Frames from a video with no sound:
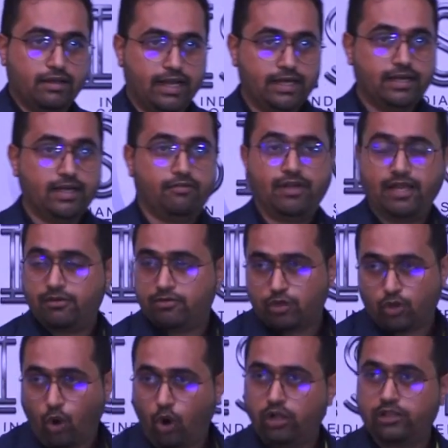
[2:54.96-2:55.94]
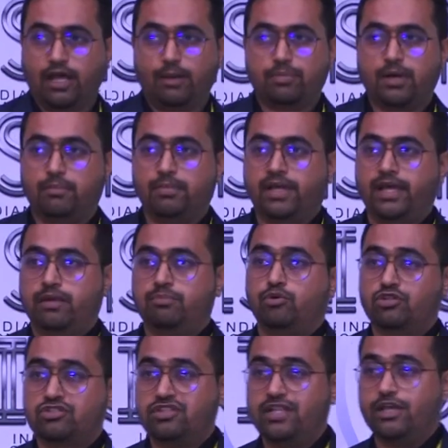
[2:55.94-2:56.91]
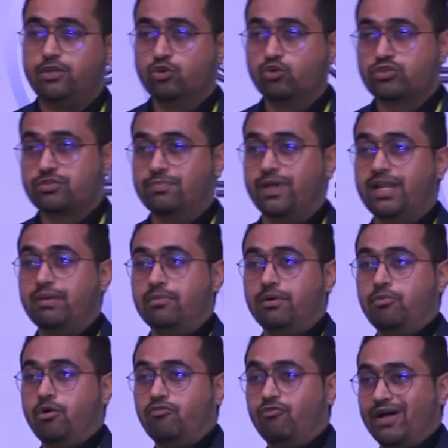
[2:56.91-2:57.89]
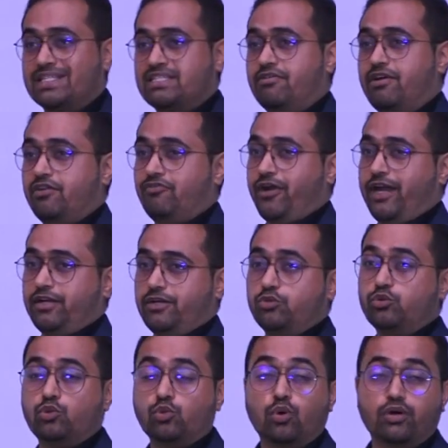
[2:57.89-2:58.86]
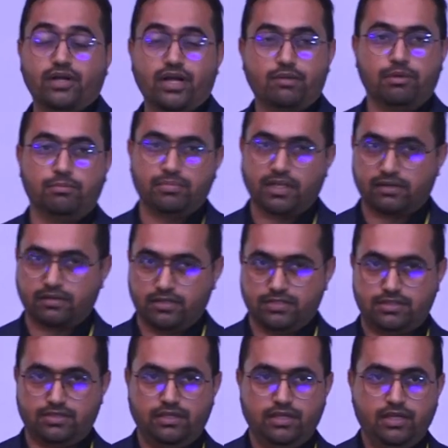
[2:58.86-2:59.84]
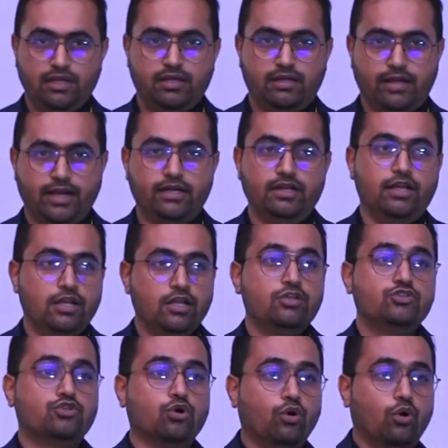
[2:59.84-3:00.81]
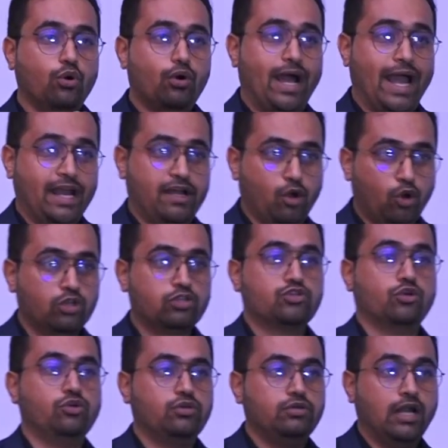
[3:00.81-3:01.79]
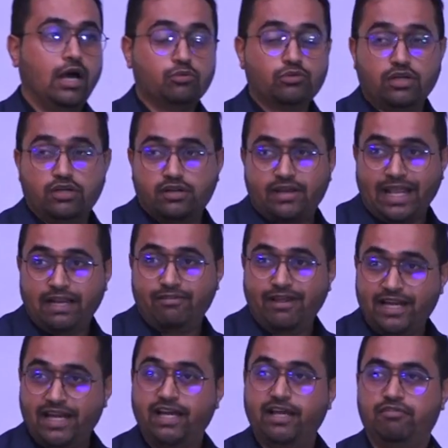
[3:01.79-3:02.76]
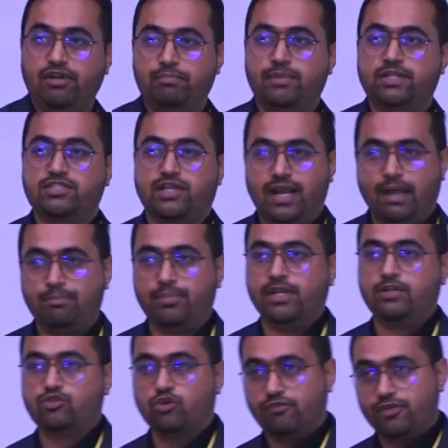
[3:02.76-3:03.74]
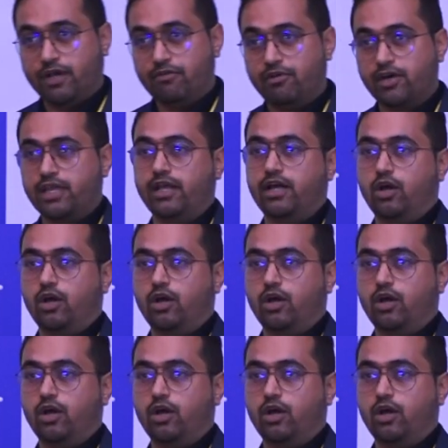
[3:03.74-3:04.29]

India, wherever all the upcoming airports, they use minimum of 175 to 200 mm thickness, right? So, and also now the railway redevelopments are happening, so we are working